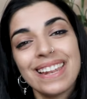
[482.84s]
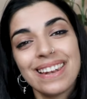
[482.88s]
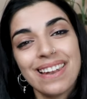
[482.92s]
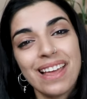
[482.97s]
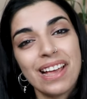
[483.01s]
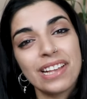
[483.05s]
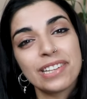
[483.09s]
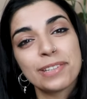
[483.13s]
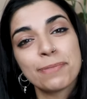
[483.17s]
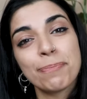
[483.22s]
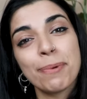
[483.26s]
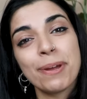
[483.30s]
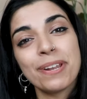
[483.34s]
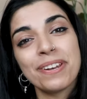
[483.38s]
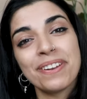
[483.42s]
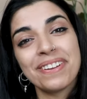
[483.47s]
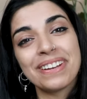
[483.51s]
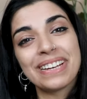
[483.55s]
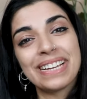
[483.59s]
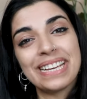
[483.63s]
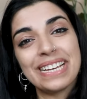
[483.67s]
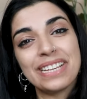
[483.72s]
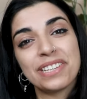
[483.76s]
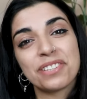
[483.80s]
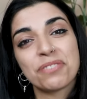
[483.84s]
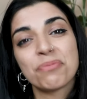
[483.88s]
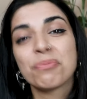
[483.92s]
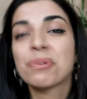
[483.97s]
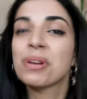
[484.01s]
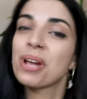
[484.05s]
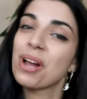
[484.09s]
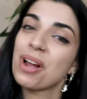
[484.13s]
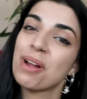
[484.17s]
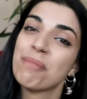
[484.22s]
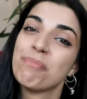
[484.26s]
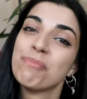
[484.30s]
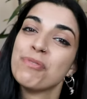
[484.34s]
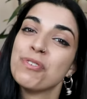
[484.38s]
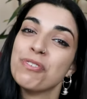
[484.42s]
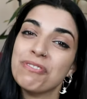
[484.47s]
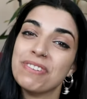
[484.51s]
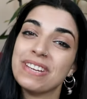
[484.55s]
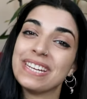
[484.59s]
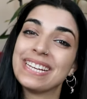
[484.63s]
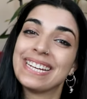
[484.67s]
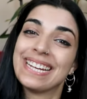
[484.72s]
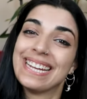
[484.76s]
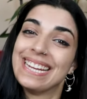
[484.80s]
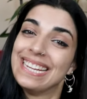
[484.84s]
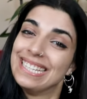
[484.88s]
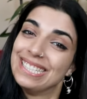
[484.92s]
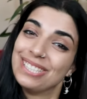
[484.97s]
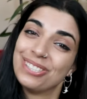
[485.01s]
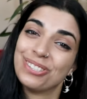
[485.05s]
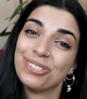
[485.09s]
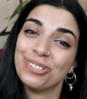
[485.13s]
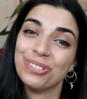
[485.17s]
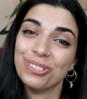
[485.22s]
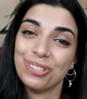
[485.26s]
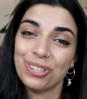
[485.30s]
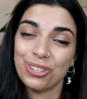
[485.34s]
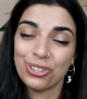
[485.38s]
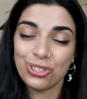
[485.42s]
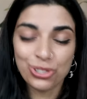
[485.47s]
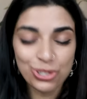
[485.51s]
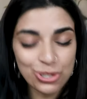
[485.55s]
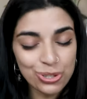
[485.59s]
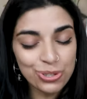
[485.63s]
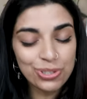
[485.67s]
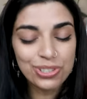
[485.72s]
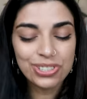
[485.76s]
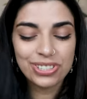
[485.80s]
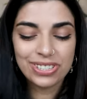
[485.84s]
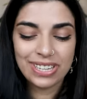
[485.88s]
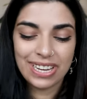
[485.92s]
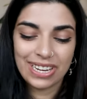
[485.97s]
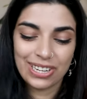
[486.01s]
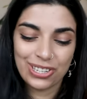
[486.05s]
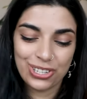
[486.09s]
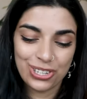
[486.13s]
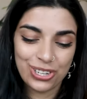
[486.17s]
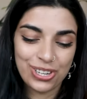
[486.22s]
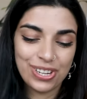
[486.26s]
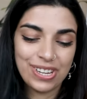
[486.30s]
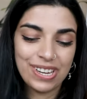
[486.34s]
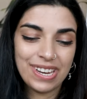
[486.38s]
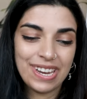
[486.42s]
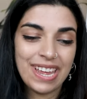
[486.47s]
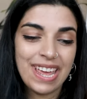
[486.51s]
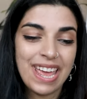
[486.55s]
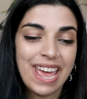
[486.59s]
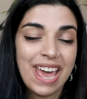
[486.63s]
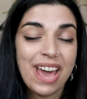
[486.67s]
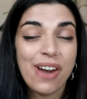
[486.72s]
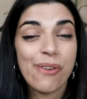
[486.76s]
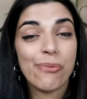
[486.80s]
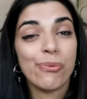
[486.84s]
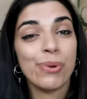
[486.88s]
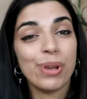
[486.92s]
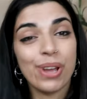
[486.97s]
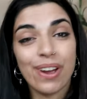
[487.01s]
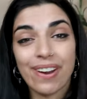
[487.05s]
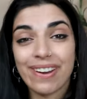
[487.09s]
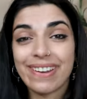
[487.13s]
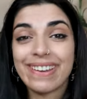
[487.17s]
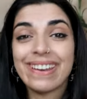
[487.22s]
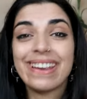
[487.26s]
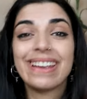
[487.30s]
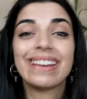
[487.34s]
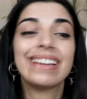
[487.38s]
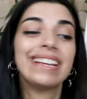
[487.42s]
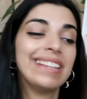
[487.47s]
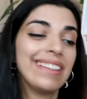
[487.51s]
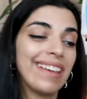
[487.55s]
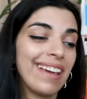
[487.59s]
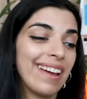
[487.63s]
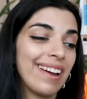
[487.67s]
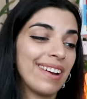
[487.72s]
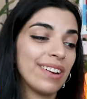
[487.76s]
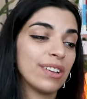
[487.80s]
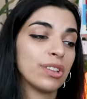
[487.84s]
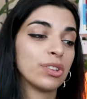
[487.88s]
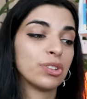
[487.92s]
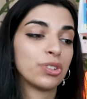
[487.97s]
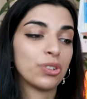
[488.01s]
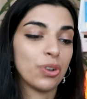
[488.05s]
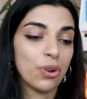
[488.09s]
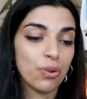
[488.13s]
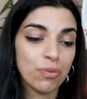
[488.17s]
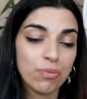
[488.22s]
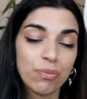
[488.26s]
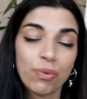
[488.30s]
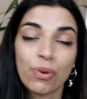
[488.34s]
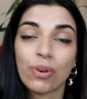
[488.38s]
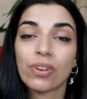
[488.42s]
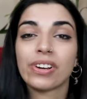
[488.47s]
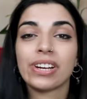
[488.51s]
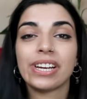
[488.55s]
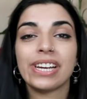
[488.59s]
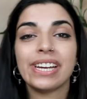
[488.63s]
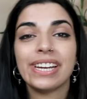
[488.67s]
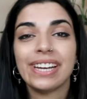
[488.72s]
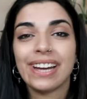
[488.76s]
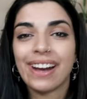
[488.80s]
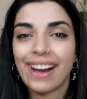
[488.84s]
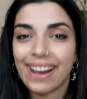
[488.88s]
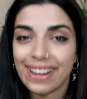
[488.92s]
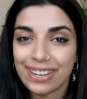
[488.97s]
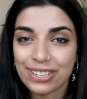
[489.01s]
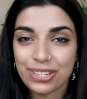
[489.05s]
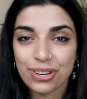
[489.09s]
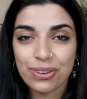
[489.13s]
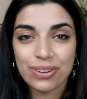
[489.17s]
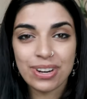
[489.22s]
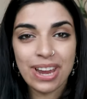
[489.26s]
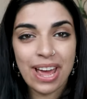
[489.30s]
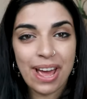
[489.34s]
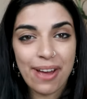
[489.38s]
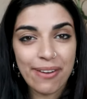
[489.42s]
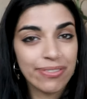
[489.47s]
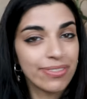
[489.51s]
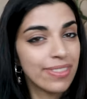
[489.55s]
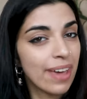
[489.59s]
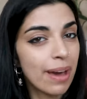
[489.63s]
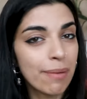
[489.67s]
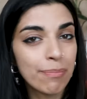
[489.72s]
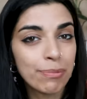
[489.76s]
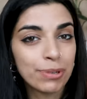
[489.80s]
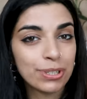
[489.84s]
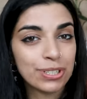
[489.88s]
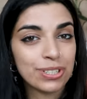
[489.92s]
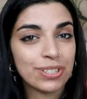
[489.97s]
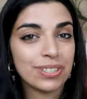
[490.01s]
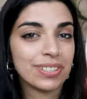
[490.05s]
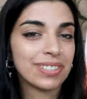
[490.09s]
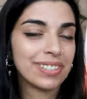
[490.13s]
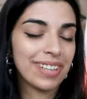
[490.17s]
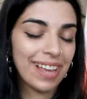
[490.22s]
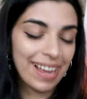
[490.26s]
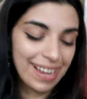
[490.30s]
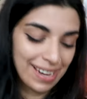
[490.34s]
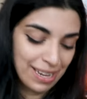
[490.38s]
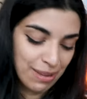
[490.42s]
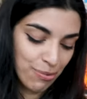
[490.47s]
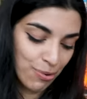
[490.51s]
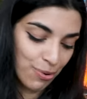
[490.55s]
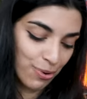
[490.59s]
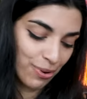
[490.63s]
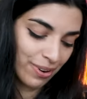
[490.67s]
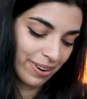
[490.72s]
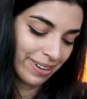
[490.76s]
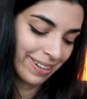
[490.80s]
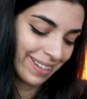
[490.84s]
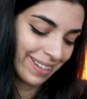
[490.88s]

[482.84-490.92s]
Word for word: Last but not least, we are moving into the shoes section. We are nearly there, don't worry. I don't have that much to say anymore.